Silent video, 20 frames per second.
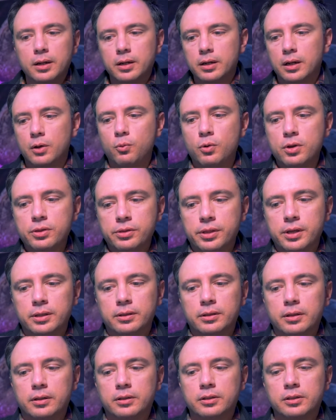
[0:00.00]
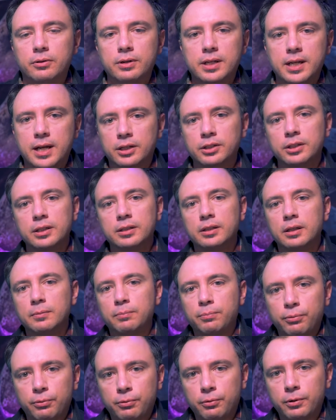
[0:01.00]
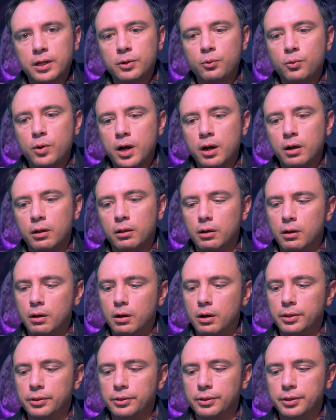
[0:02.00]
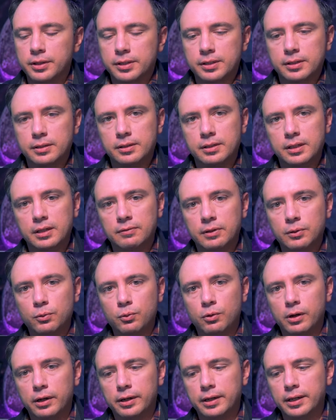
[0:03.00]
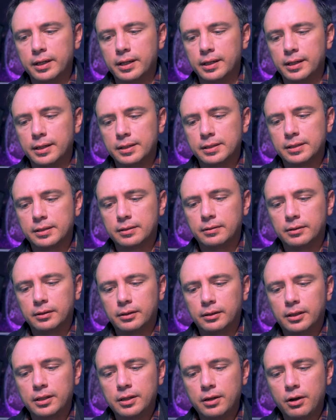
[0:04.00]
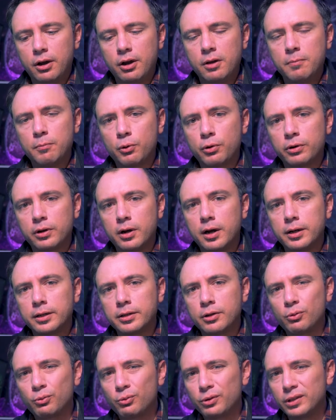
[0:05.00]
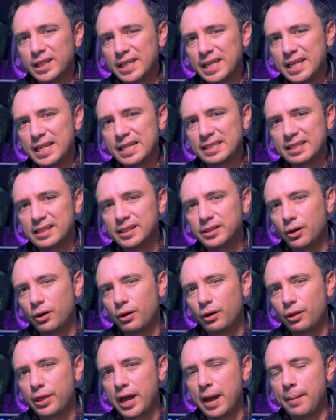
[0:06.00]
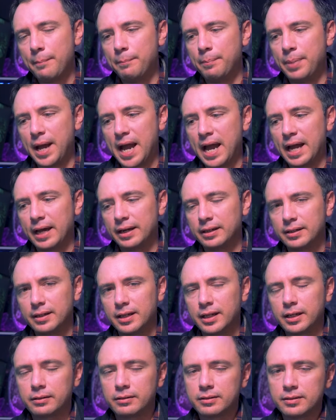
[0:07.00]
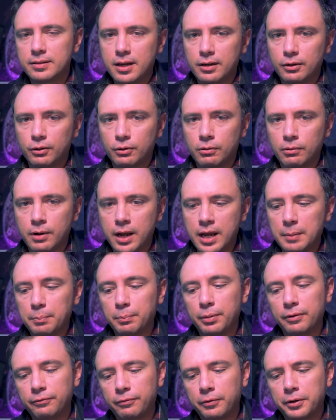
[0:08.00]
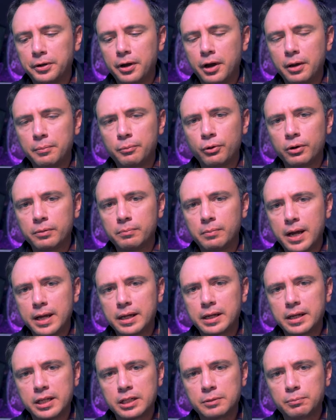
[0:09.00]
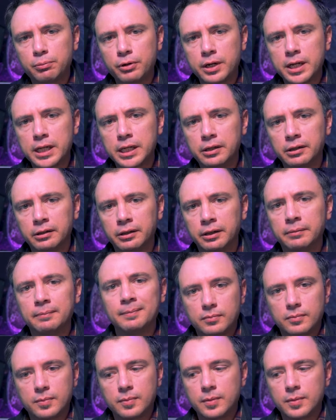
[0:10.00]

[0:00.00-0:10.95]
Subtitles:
Now, one thing that Sony actually did pretty well on this ZV-1 is the onboard audio really isn't all that bad. It's not great, but for an onboard mic, it's pretty good.